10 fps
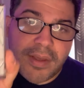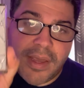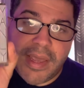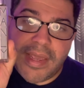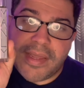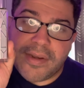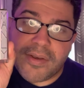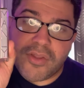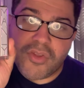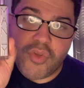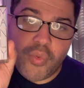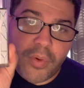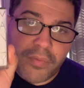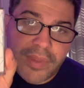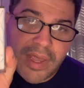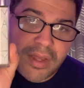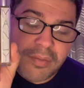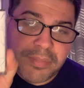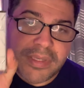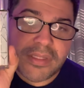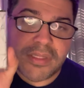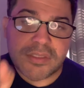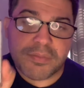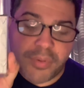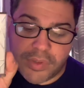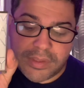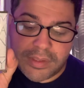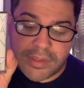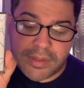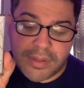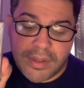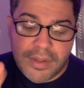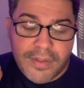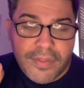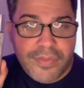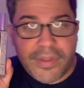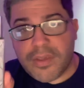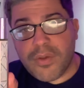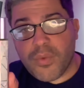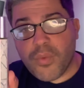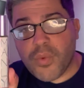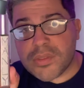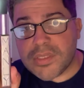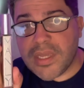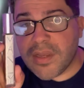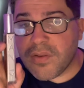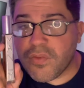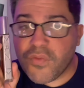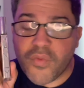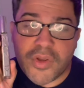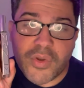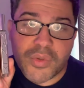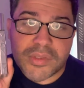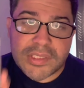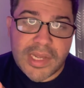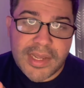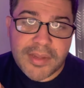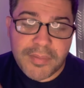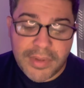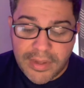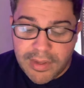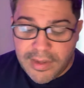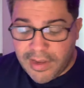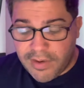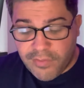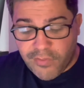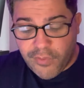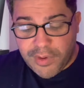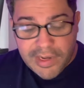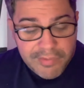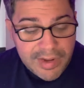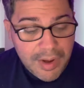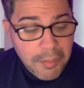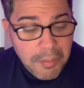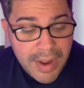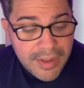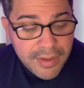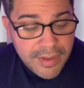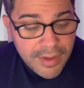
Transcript: and you will not be disappointed. Thank you once again for your time and for hearing out my